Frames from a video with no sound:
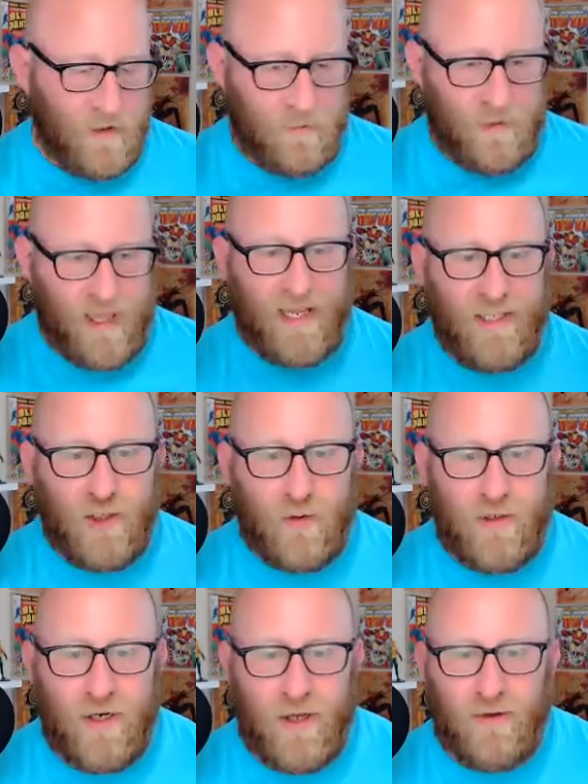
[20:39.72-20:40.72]
into
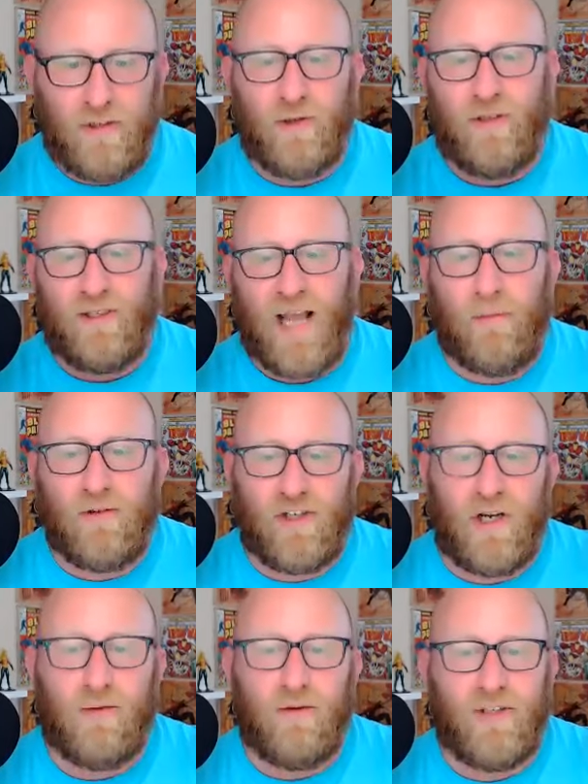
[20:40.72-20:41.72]
each other. So
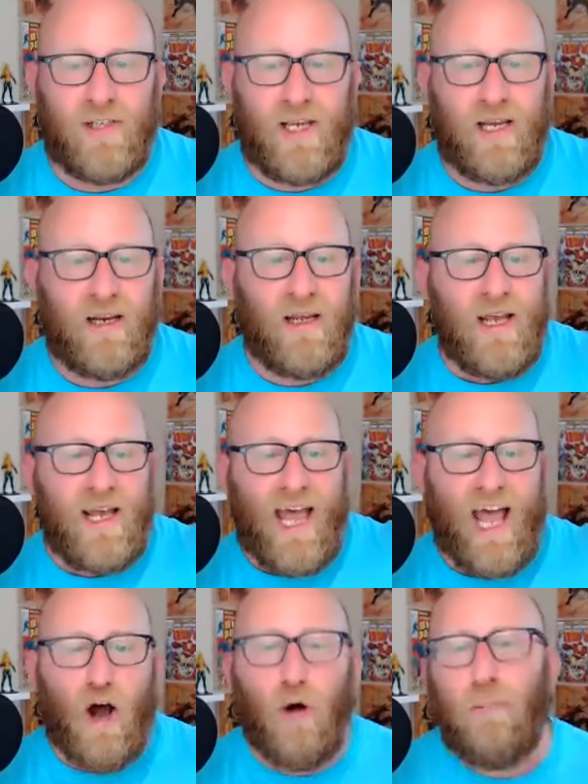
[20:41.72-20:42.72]
establishing a routine
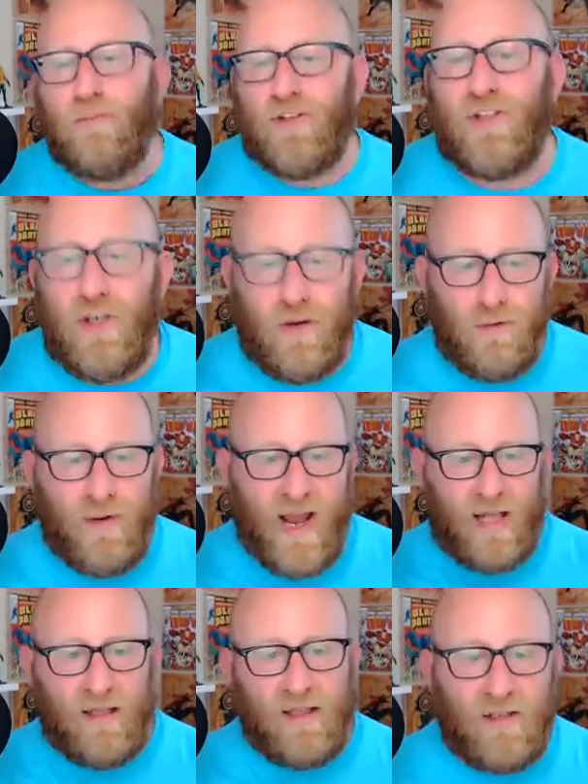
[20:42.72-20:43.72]
helps you
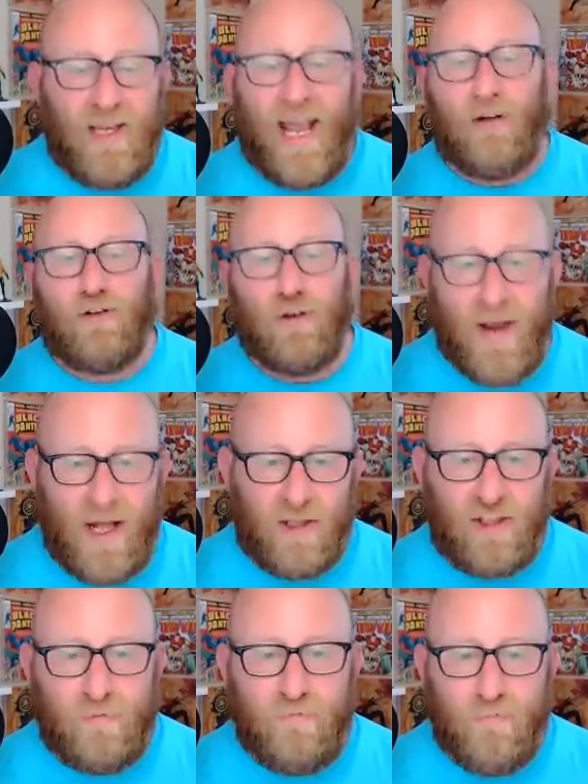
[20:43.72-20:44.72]

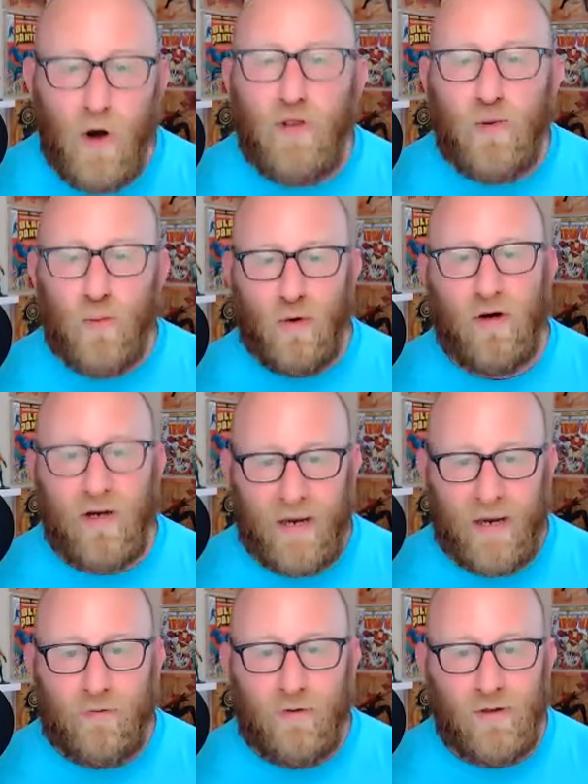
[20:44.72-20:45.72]
counterbalance both work
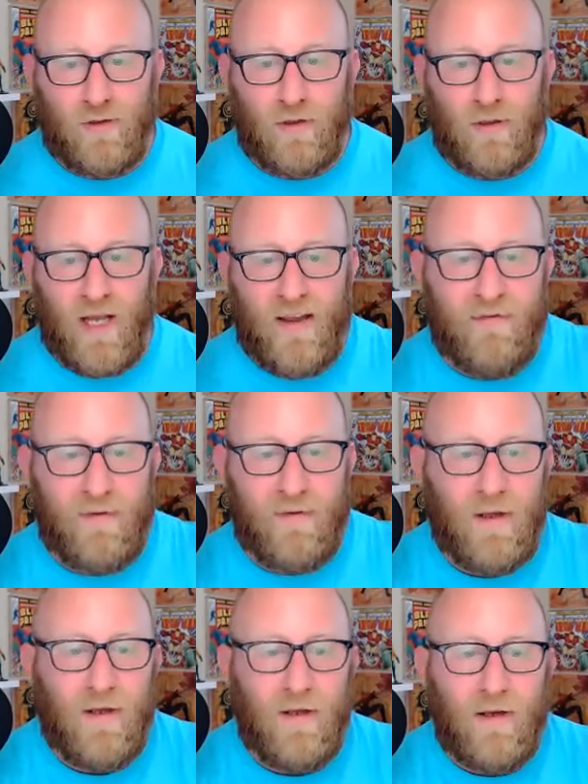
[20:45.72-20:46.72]
and personal life.
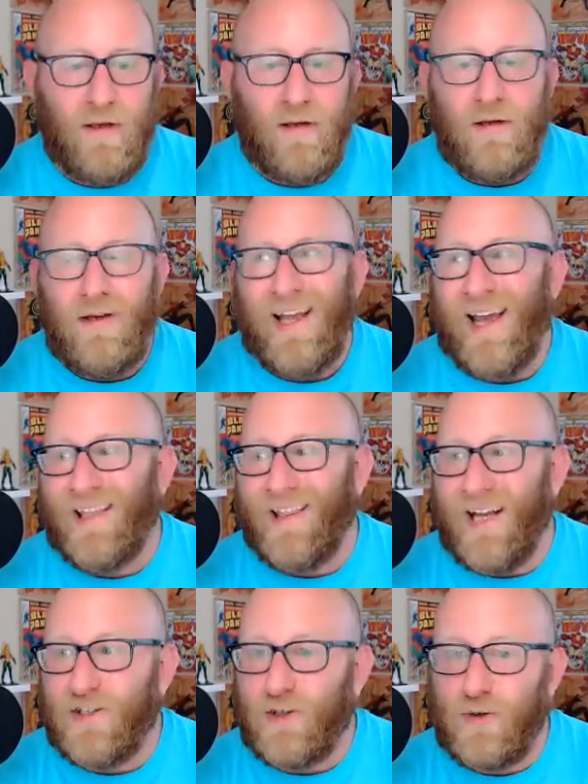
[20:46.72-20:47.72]
And
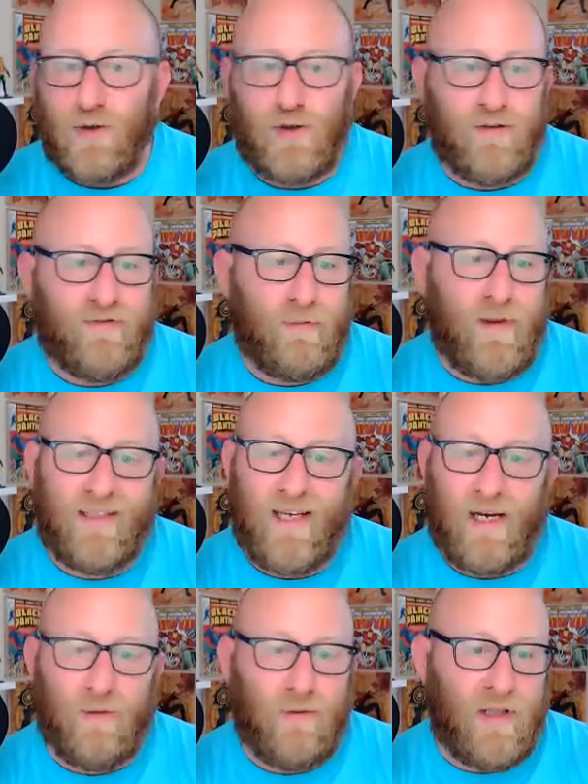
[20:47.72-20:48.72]
that's crucial for
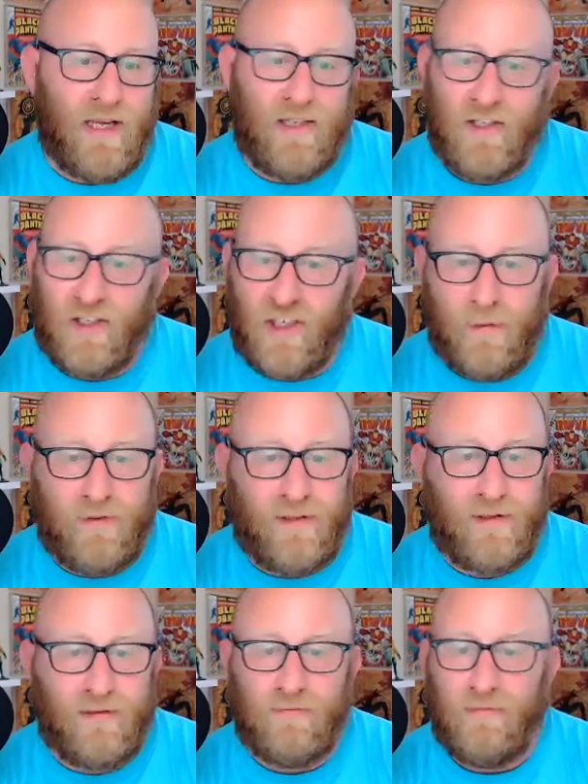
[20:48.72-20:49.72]
maintaining
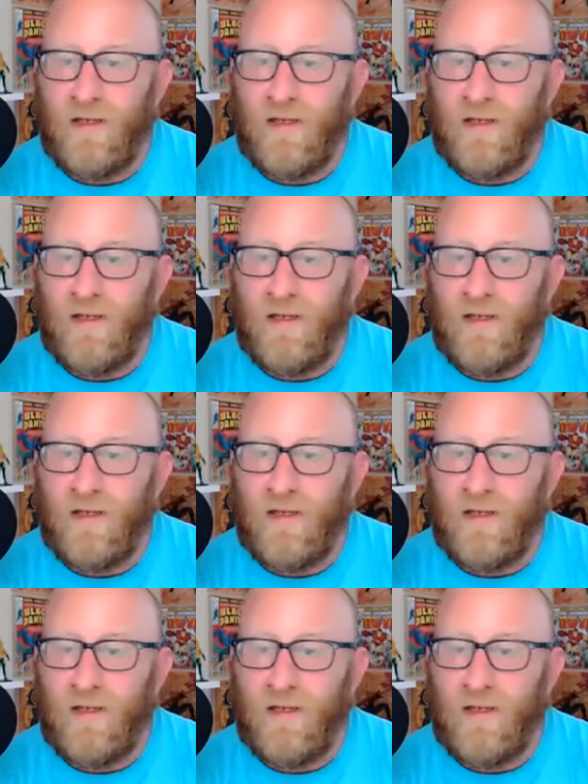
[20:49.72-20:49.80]
relationships,